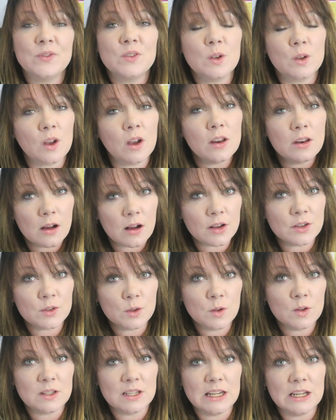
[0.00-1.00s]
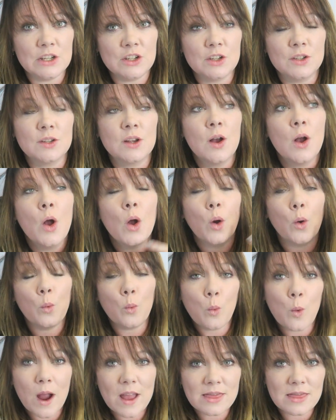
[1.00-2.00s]
So go and ask your teachers
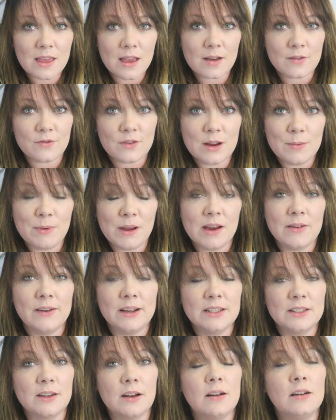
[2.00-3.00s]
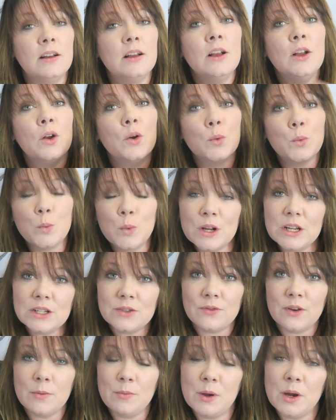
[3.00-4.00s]
when their free periods are,
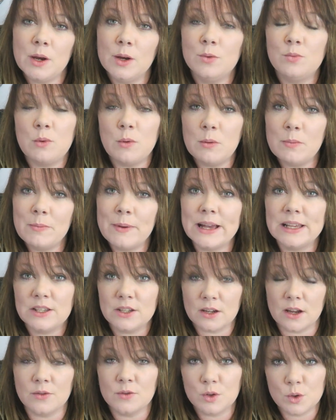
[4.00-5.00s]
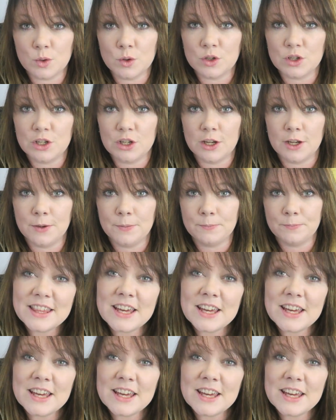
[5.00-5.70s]
which free period will be best to go and talk to you.